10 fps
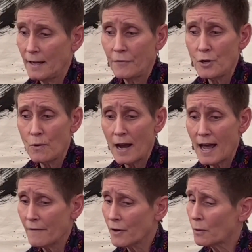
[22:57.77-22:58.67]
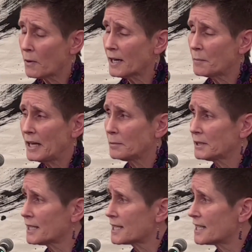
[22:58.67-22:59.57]
If you ever want to be
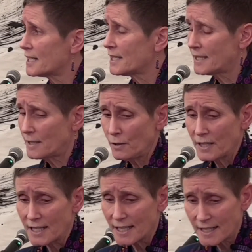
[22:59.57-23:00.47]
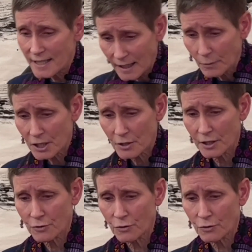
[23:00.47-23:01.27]
able to distinguish the